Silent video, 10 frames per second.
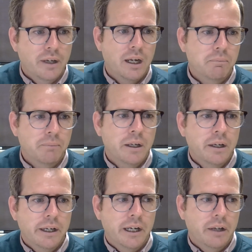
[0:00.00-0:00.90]
Um,
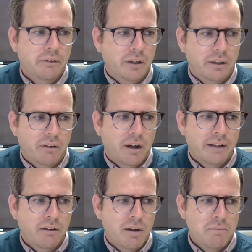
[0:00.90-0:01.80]
you know,
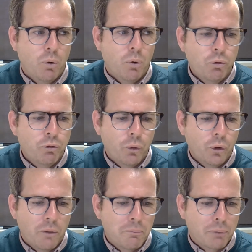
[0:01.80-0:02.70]
I, am all
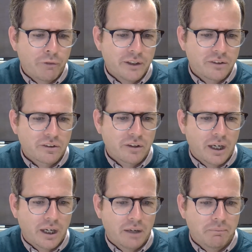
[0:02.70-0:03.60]
for nonprofits
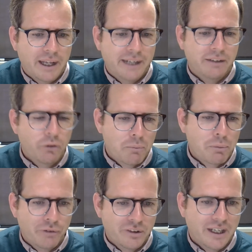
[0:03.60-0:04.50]
um, and
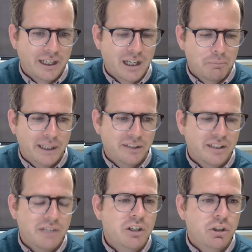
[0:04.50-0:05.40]
nonprofit 10 companies
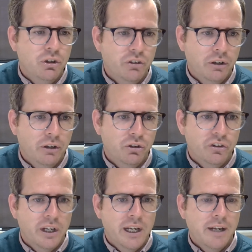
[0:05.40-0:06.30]
giving new solutions.